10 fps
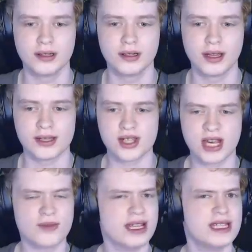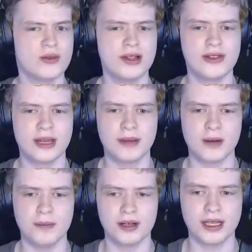Because I can't really do anything
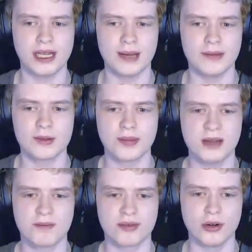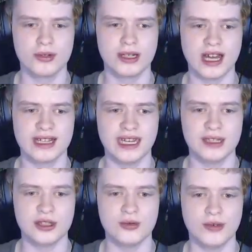about buggy game. It's being broken. I can't
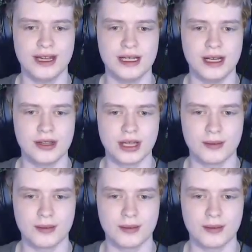do anything.